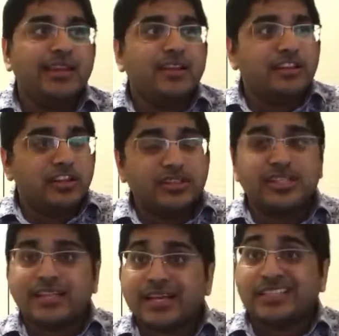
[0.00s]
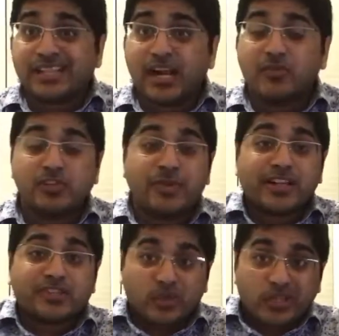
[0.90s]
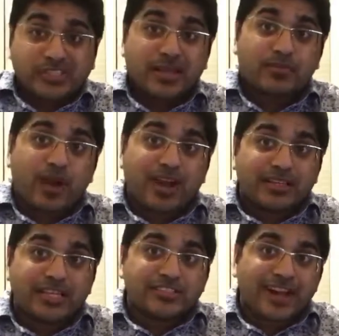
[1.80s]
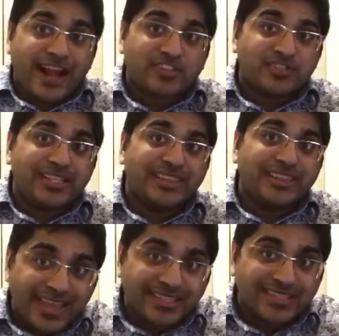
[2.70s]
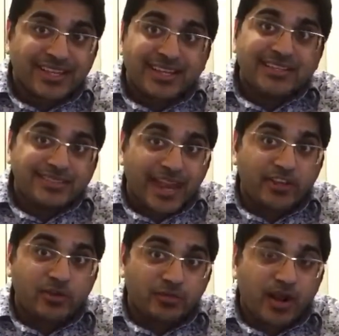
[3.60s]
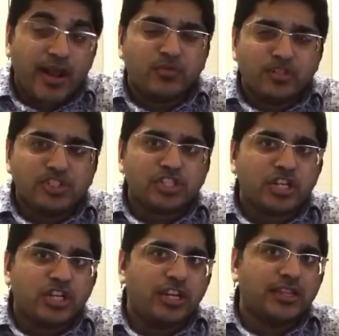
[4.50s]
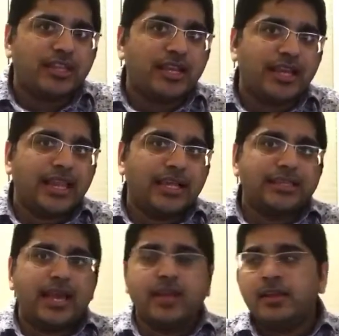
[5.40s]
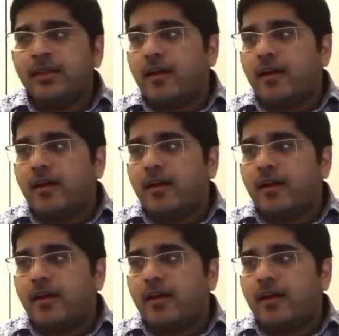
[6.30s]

looking like a sign of respect. So it looks like Brock Lesnar actually likes Daniel Bryan, which is a good thing. I like that.